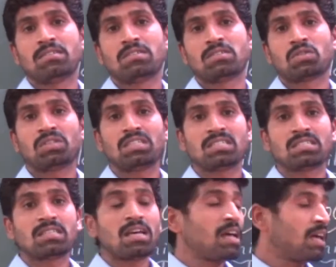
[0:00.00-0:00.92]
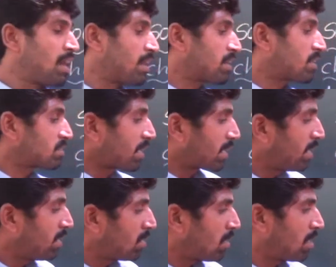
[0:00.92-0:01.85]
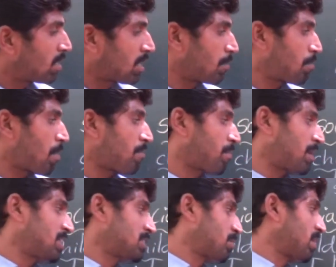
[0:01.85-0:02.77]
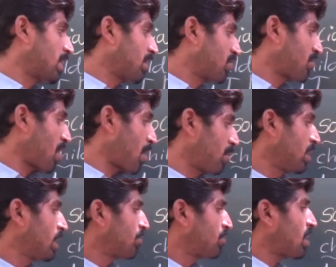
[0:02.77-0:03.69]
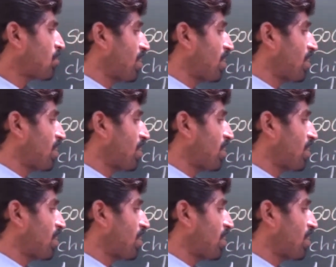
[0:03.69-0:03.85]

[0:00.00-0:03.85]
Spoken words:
So this is the second type of punishment. If the family, if they are